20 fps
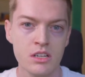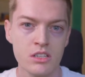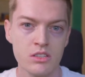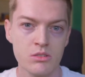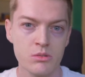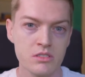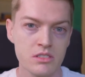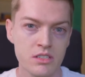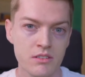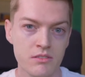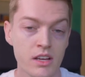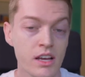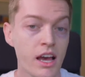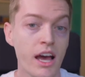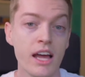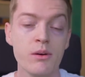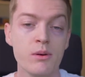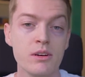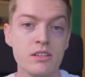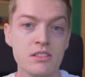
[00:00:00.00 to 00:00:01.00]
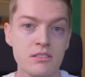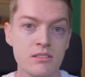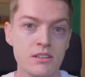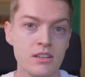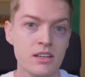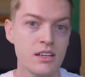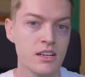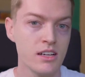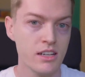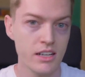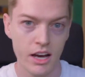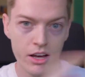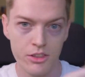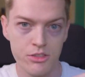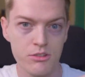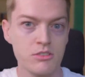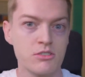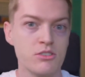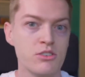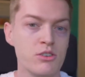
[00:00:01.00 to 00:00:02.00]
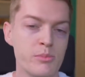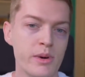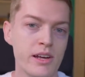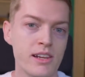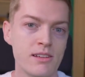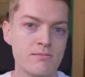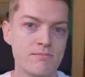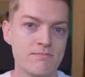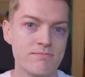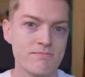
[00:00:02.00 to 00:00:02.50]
2017. Anyways, I'll throw it to you, Bennett.